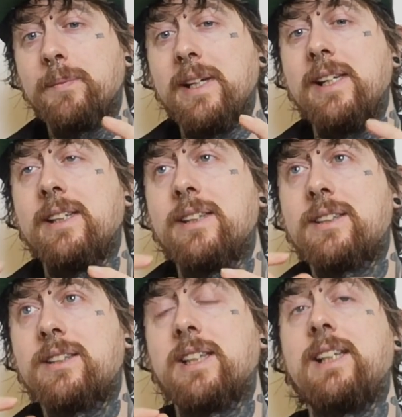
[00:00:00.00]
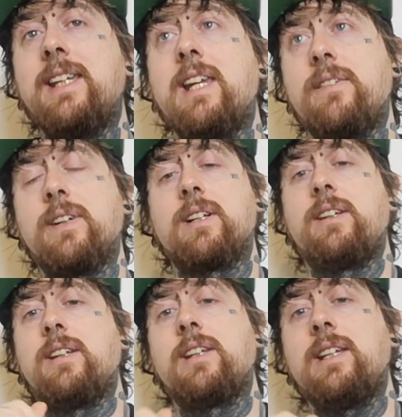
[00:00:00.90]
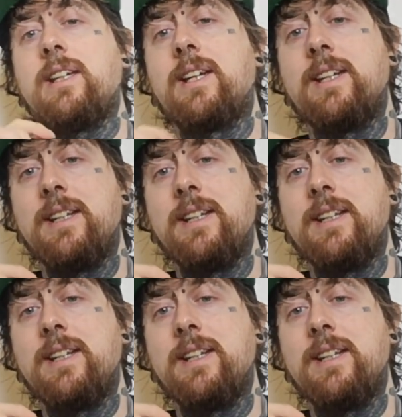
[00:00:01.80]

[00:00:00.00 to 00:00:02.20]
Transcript: it is significantly